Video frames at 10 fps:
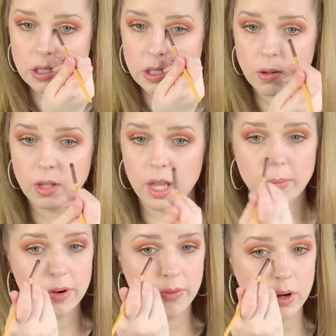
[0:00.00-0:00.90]
Soleil
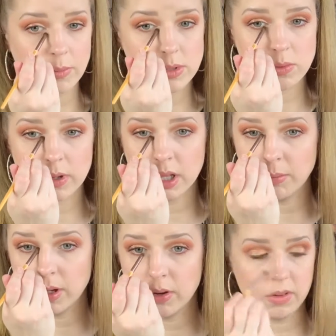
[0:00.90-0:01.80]
performs really
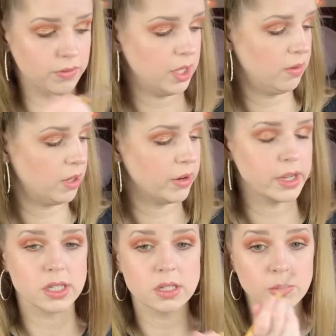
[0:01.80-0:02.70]
beautifully, very
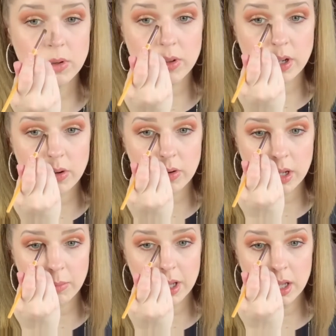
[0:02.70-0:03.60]
smooth and
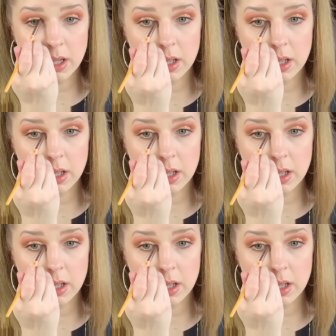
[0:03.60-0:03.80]
creamy.